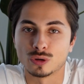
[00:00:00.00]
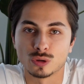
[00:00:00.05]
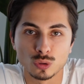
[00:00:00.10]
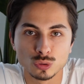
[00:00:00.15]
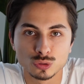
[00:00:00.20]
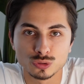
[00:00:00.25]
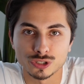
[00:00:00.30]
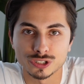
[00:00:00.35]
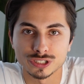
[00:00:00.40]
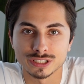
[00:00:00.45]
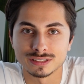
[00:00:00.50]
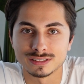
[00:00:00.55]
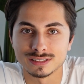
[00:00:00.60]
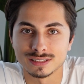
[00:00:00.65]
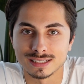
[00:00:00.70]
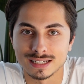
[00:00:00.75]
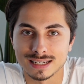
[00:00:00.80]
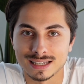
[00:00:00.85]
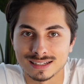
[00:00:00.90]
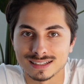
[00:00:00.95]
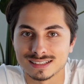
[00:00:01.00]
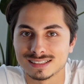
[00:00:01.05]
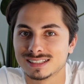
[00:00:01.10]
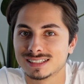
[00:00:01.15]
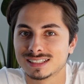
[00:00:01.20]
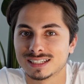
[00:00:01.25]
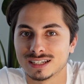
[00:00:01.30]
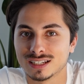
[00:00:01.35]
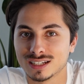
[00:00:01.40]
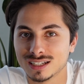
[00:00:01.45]
no targeting, and I
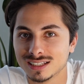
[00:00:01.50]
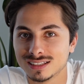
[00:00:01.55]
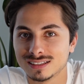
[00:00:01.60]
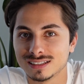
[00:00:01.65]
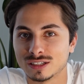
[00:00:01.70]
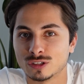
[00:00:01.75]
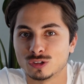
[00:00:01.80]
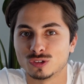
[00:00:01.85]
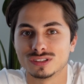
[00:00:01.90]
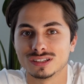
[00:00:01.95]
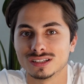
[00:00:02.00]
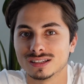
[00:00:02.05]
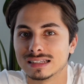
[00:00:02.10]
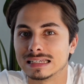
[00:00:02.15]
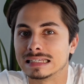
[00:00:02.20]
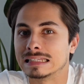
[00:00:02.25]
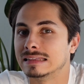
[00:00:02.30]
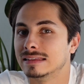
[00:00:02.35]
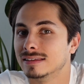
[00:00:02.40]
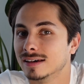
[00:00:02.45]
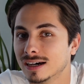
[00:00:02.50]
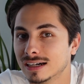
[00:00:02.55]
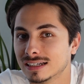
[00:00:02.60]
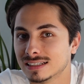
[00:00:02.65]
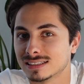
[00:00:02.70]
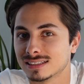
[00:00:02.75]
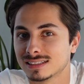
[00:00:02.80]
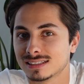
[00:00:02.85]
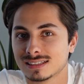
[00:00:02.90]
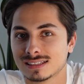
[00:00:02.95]
scale it until it
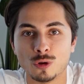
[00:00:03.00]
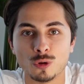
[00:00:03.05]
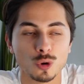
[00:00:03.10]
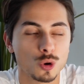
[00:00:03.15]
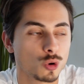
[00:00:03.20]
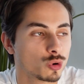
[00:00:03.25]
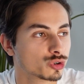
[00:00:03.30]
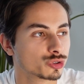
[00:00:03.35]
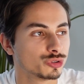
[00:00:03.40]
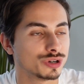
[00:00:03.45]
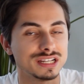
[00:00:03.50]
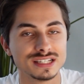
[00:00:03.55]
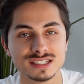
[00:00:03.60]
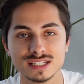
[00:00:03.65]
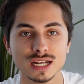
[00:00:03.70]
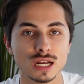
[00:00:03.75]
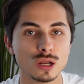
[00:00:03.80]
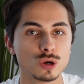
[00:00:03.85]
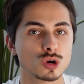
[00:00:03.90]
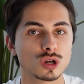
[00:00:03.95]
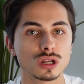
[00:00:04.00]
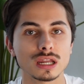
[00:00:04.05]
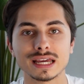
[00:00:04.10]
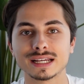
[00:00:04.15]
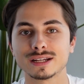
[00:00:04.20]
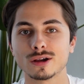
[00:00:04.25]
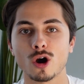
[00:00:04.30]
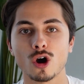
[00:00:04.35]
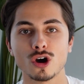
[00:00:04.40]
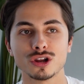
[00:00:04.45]
dies. No crazy
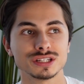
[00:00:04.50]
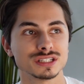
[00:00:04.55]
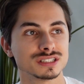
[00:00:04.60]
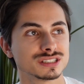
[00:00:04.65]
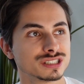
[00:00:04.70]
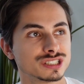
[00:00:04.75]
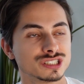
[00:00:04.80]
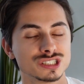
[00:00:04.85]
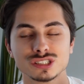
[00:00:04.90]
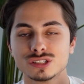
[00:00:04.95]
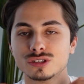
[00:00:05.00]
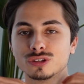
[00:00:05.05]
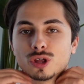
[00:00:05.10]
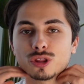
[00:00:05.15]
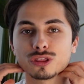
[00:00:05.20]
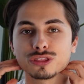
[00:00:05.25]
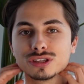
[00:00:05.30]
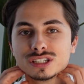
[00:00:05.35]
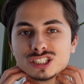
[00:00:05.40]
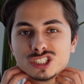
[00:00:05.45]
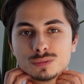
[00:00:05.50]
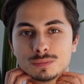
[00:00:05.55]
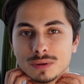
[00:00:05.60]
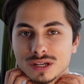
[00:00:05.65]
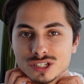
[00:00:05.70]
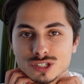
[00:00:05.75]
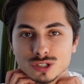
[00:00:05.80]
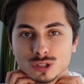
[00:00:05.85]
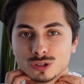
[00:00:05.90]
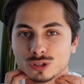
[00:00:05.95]
lookalike audiences, nothing
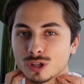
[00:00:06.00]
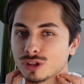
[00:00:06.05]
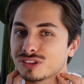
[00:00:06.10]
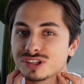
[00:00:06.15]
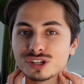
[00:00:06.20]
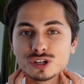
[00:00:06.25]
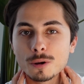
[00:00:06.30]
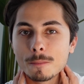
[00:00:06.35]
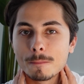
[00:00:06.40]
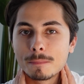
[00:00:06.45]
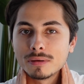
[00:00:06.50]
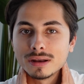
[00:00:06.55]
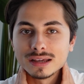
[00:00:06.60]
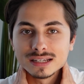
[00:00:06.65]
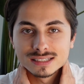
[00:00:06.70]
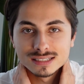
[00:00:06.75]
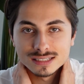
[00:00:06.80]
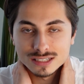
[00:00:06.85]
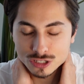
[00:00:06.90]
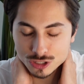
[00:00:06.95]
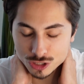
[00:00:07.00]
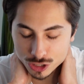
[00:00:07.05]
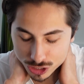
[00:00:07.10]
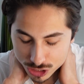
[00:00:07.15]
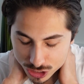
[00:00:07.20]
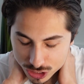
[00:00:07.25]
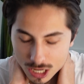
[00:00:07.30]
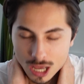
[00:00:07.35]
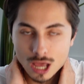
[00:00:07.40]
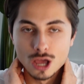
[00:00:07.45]
special, nothing complex,
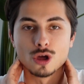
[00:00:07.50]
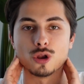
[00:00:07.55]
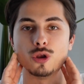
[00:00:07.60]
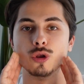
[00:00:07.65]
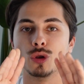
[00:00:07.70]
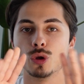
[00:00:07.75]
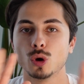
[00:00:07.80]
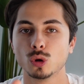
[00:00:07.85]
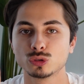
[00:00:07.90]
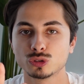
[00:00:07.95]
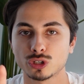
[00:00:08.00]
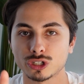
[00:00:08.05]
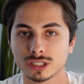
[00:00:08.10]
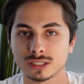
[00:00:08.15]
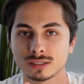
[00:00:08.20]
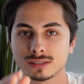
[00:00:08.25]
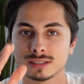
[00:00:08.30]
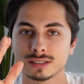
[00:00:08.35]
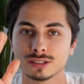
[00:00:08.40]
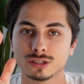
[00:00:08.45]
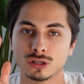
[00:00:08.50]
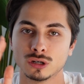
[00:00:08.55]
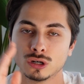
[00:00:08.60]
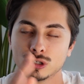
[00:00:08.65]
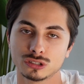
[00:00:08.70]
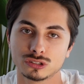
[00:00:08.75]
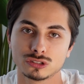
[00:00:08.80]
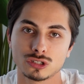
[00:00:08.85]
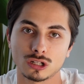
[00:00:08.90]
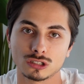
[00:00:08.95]
just no targeting,
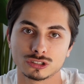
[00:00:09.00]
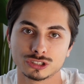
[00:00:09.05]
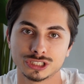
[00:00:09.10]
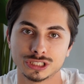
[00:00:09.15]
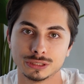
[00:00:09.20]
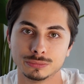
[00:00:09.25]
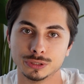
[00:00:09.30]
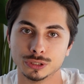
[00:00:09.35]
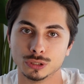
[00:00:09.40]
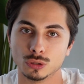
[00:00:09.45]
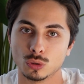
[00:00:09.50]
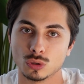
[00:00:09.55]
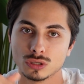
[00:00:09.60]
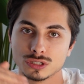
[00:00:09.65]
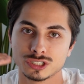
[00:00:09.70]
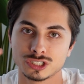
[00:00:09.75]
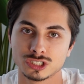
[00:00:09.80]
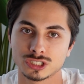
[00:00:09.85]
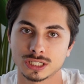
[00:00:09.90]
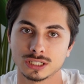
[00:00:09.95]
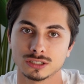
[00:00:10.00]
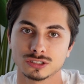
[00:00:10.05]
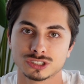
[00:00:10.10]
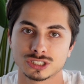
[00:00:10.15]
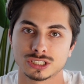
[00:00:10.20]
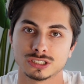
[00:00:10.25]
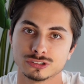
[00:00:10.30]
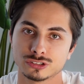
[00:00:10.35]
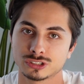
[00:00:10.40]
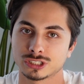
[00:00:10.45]
$100 CBO, scale,
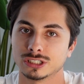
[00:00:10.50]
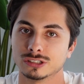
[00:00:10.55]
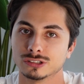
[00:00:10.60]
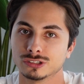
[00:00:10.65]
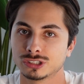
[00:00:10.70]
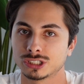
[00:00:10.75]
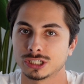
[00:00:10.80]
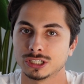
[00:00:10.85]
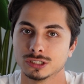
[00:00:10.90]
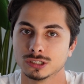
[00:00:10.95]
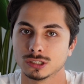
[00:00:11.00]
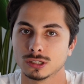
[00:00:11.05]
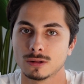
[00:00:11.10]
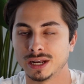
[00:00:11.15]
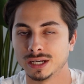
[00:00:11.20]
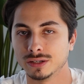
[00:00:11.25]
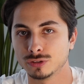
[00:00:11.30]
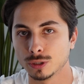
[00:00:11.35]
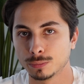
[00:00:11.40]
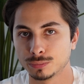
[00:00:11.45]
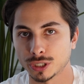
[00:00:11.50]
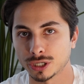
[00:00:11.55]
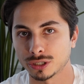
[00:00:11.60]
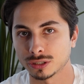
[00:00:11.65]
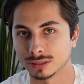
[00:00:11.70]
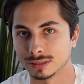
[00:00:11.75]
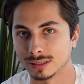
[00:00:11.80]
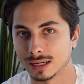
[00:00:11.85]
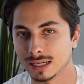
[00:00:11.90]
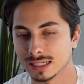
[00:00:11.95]
scale, scale, scale. And if the
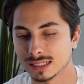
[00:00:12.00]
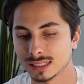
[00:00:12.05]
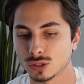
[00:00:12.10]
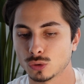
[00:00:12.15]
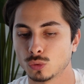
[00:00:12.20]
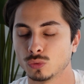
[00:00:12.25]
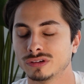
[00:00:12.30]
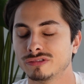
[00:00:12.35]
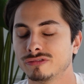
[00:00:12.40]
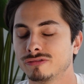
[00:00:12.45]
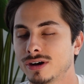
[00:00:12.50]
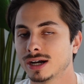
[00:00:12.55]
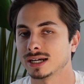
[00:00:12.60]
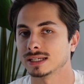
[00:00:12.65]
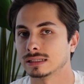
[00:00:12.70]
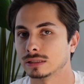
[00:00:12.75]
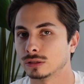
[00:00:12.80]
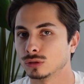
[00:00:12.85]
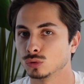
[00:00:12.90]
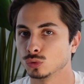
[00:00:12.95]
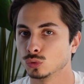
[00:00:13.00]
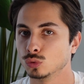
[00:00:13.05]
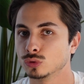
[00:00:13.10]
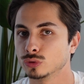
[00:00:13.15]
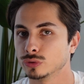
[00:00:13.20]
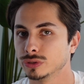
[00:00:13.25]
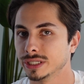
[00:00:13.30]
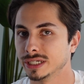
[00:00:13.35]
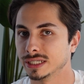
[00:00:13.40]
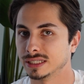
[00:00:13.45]
product dies, we find new
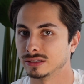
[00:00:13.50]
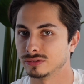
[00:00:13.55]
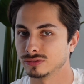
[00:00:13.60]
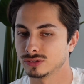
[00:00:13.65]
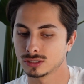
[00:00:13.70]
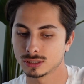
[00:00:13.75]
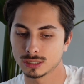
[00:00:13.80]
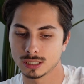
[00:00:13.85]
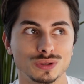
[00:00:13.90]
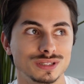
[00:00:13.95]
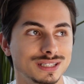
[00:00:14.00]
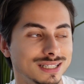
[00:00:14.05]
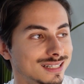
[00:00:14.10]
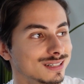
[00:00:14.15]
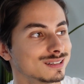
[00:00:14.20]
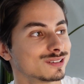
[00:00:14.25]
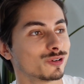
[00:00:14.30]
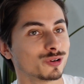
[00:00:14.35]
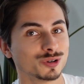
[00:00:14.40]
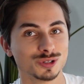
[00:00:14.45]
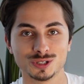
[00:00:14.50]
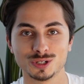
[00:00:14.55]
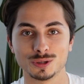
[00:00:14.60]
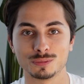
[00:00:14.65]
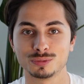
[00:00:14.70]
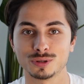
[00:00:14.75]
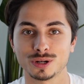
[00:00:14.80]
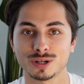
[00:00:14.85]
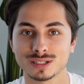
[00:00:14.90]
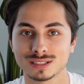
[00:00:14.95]
creatives. We didn't order the
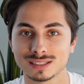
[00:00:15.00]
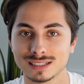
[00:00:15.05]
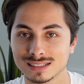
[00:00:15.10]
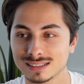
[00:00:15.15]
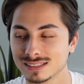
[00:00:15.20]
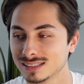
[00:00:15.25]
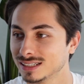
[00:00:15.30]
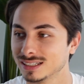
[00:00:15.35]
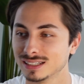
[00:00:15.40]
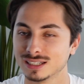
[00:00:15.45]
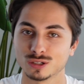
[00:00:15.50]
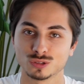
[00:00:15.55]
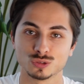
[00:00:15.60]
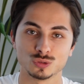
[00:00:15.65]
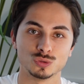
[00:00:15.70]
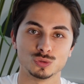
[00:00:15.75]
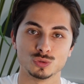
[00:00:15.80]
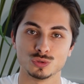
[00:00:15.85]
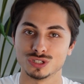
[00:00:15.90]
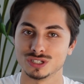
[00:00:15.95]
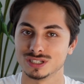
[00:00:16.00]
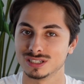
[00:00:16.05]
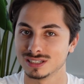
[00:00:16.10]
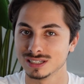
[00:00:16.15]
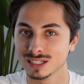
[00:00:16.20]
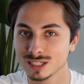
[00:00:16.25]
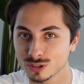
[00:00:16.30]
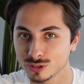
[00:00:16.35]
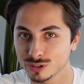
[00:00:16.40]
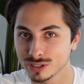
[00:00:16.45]
product and send it out to
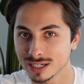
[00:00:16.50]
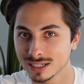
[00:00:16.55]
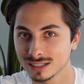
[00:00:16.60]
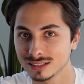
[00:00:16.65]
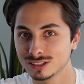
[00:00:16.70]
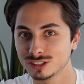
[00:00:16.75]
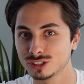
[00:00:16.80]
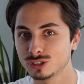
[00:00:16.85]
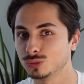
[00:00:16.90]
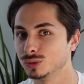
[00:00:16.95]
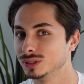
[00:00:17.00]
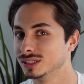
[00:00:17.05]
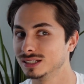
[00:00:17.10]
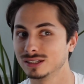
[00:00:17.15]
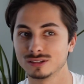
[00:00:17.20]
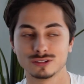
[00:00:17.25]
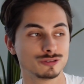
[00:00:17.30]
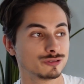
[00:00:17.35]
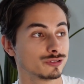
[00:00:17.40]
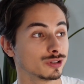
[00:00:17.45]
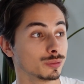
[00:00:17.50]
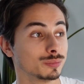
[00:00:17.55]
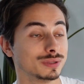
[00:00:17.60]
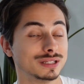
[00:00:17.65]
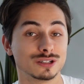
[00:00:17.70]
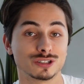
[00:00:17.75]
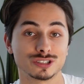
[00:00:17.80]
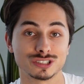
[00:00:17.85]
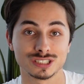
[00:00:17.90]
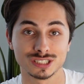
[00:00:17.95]
UGC creators. We didn't film it
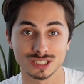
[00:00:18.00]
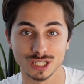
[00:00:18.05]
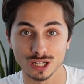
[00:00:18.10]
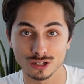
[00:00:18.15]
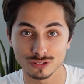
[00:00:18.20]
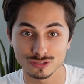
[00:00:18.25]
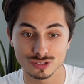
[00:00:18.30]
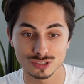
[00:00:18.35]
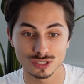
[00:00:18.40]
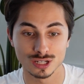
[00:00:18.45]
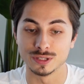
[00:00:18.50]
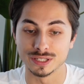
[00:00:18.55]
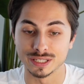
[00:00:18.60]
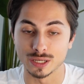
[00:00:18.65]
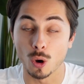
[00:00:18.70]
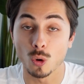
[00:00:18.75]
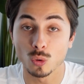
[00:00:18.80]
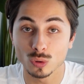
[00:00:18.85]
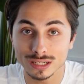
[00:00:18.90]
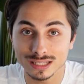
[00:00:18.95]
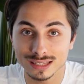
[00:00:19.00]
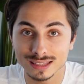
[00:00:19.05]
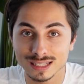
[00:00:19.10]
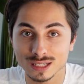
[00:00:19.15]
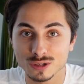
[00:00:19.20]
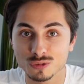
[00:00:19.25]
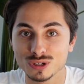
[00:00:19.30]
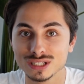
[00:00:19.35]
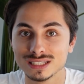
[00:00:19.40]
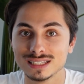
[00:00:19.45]
ourselves. The only
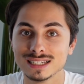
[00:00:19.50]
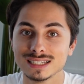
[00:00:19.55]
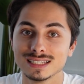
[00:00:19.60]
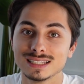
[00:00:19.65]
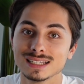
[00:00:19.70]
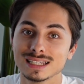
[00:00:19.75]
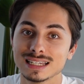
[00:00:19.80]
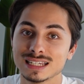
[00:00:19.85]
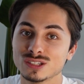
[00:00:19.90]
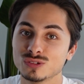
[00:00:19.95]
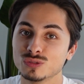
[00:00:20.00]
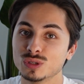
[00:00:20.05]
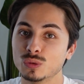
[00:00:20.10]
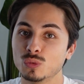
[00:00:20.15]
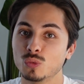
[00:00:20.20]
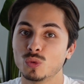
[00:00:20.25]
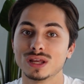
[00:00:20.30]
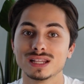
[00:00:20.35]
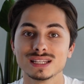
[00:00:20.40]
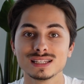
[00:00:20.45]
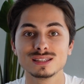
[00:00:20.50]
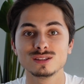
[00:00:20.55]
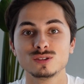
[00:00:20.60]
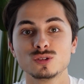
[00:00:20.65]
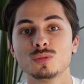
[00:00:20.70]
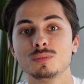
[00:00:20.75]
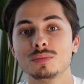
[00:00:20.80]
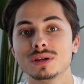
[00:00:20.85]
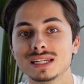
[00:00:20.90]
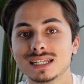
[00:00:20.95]
thing we did is we went to
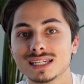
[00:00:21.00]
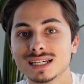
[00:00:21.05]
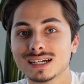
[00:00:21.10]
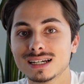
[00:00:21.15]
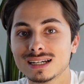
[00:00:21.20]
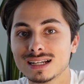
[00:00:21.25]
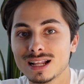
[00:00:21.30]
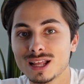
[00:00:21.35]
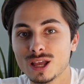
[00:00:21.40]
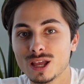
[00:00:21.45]
Minia,